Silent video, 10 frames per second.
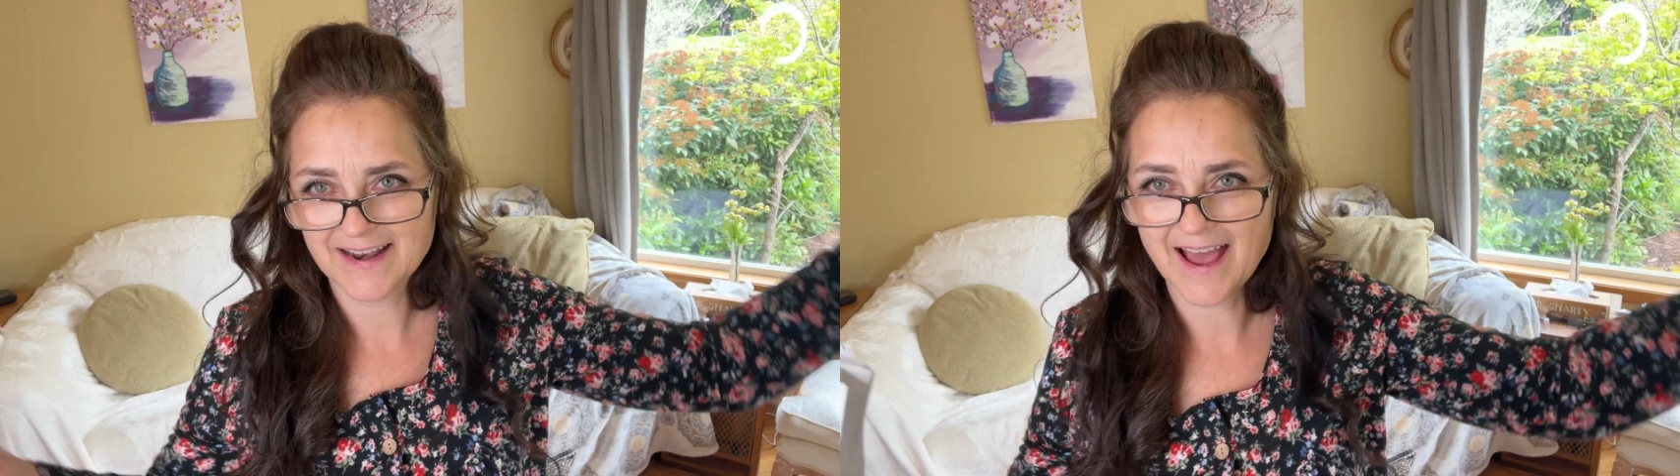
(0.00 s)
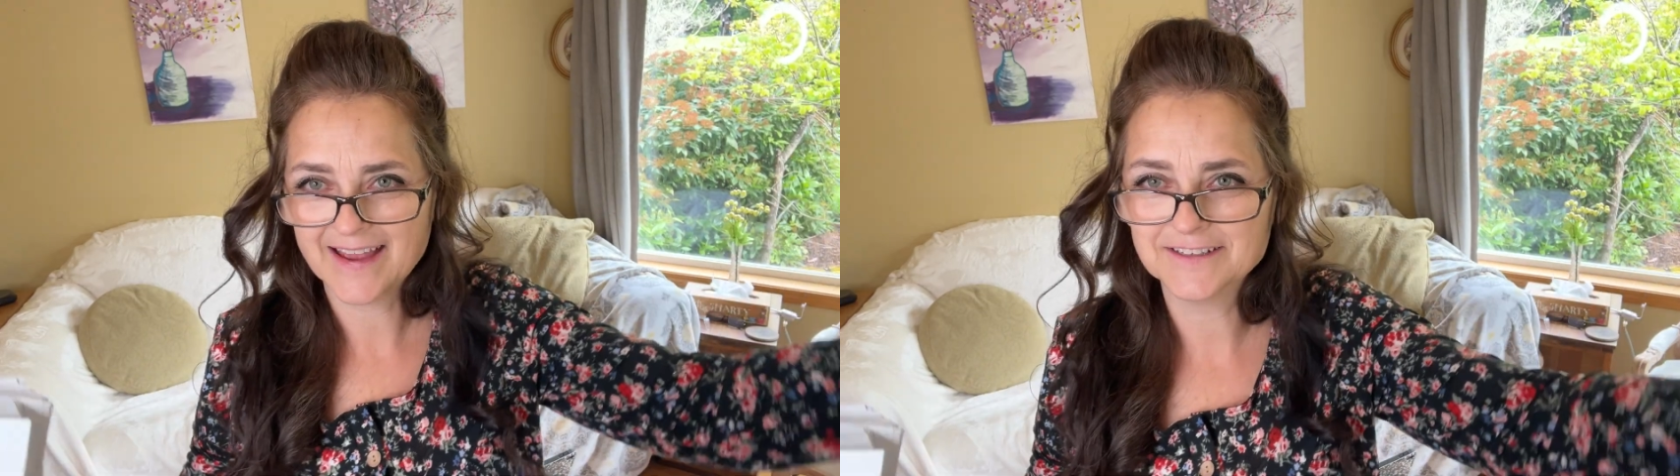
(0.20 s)

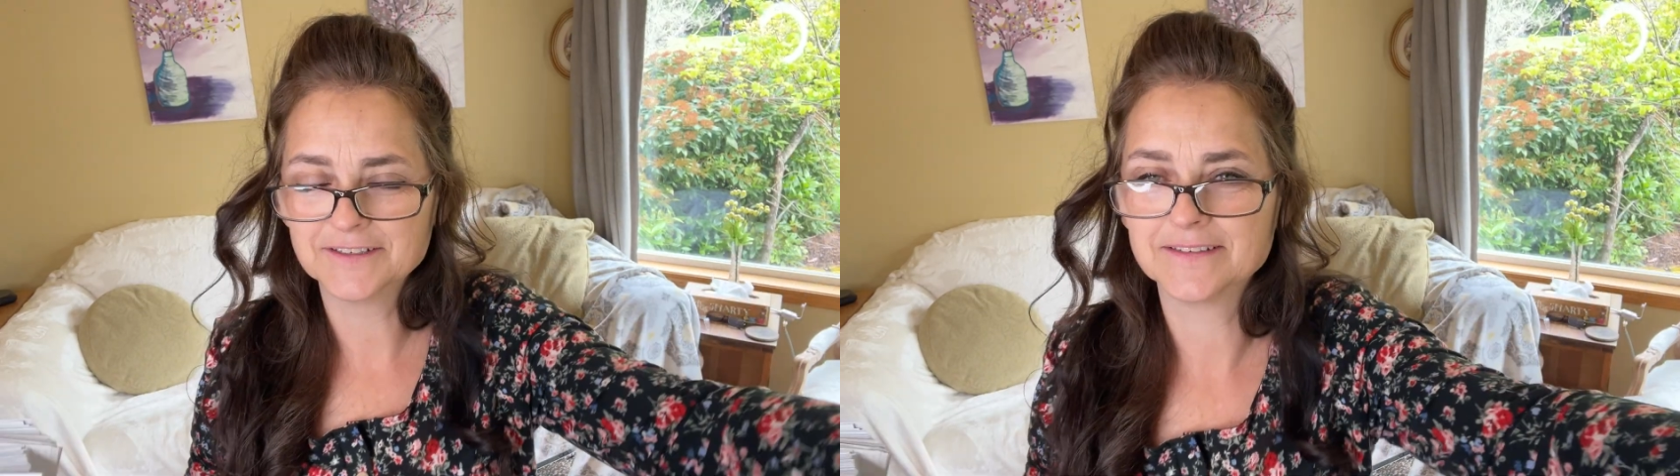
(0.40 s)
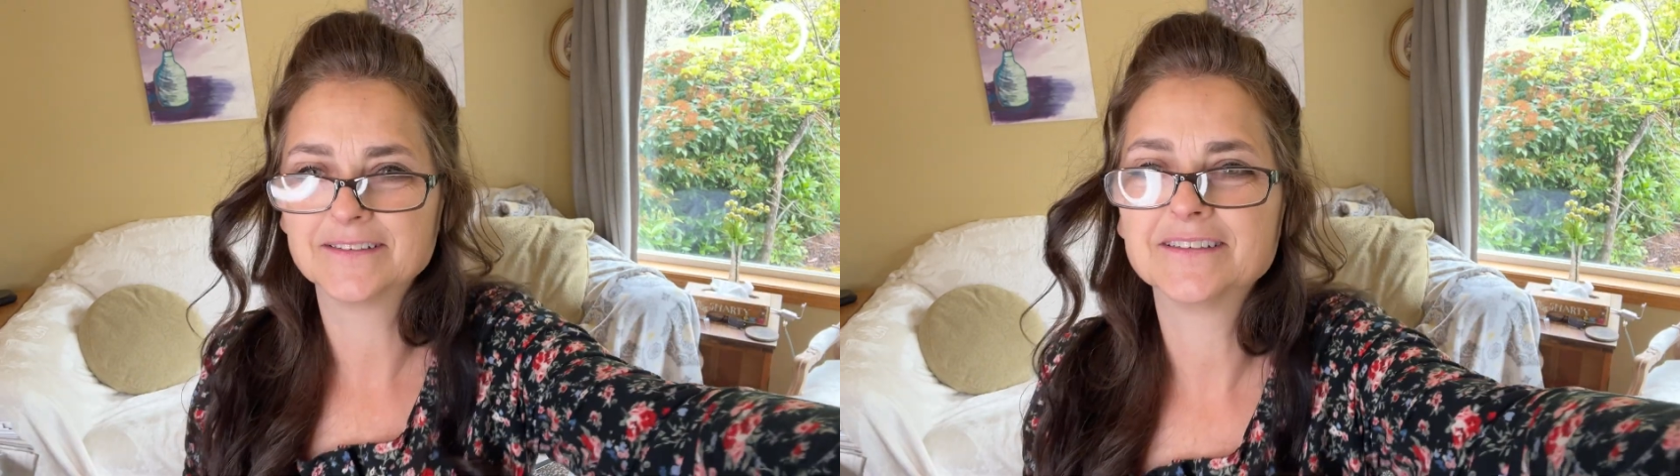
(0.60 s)
I
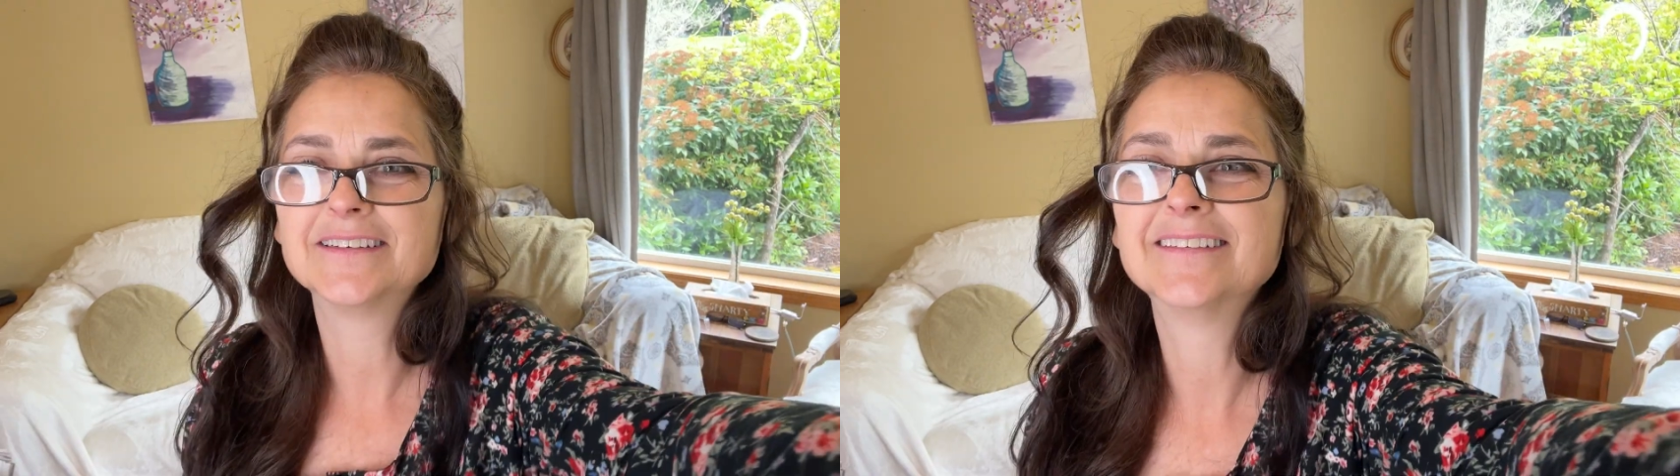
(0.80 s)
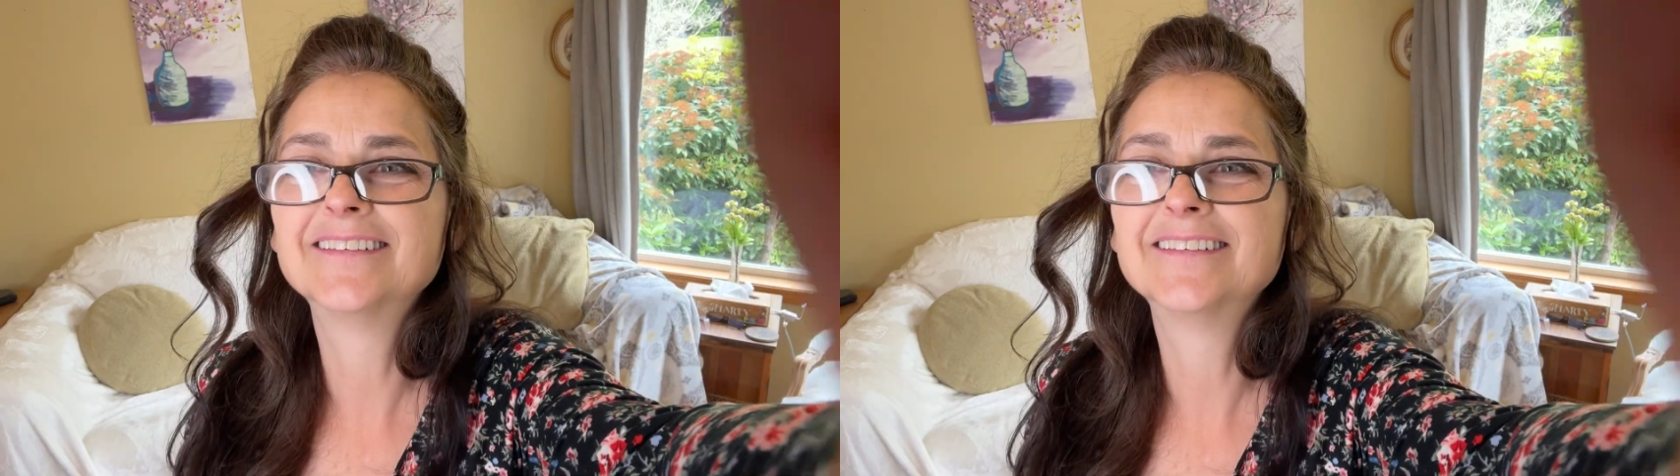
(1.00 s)
just,